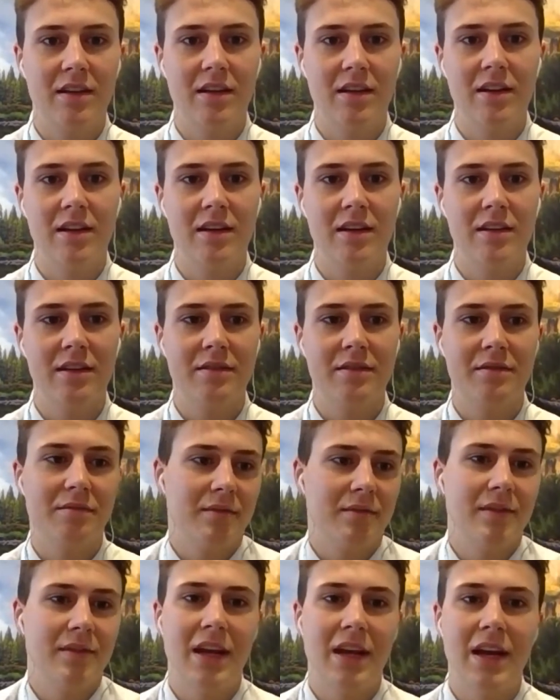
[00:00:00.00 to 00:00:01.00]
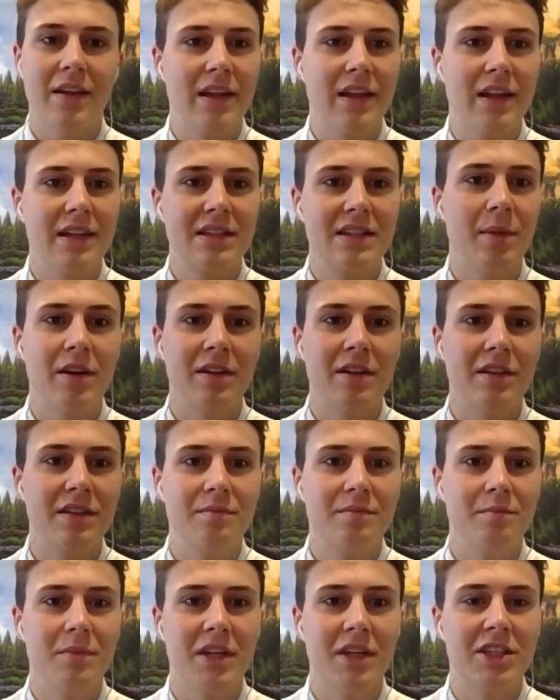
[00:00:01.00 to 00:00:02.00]
And yeah, that's about
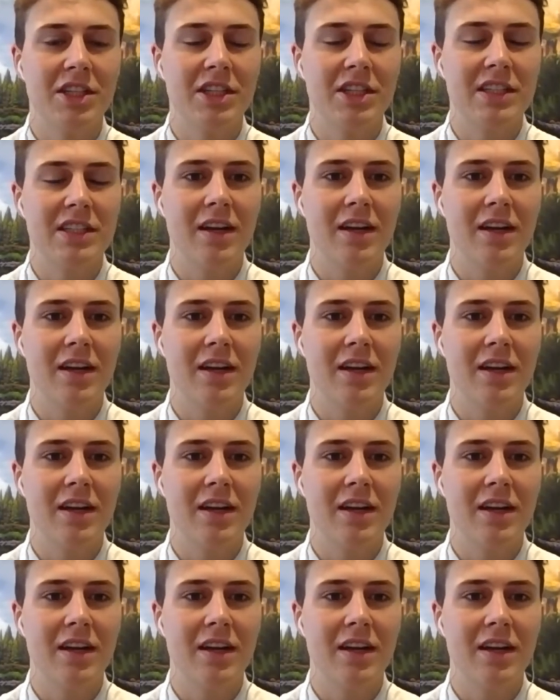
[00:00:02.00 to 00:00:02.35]
as much as I